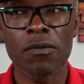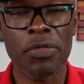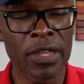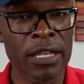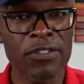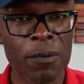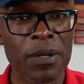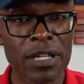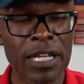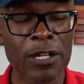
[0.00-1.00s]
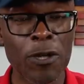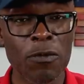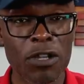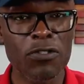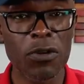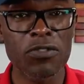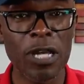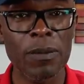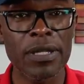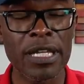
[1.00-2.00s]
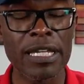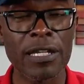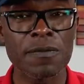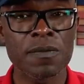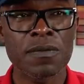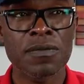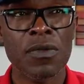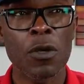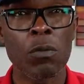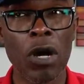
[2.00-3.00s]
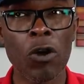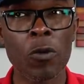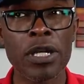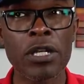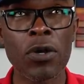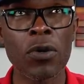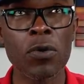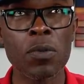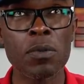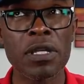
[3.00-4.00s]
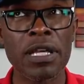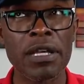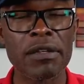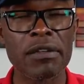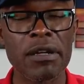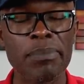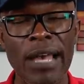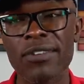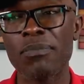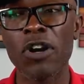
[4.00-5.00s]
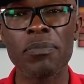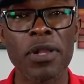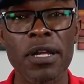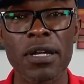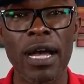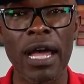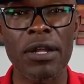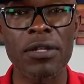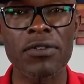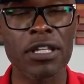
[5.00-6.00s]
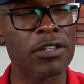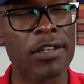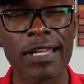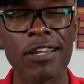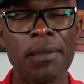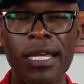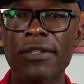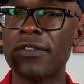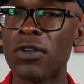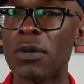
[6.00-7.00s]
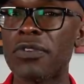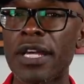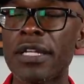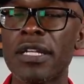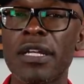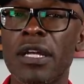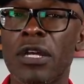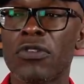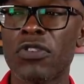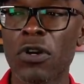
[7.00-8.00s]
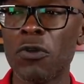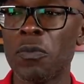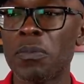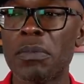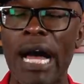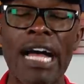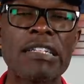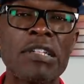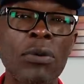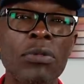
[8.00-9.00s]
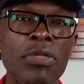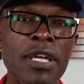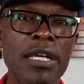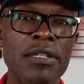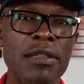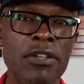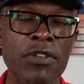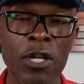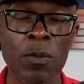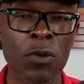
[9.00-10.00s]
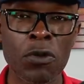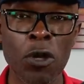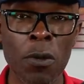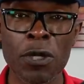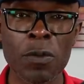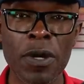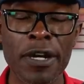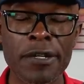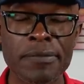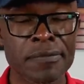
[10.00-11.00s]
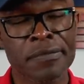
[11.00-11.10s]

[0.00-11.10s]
things that we need, their resources that we need, why would we go get a basketball player out of it? You see what I'm saying? So I don't think this letter will go anywhere,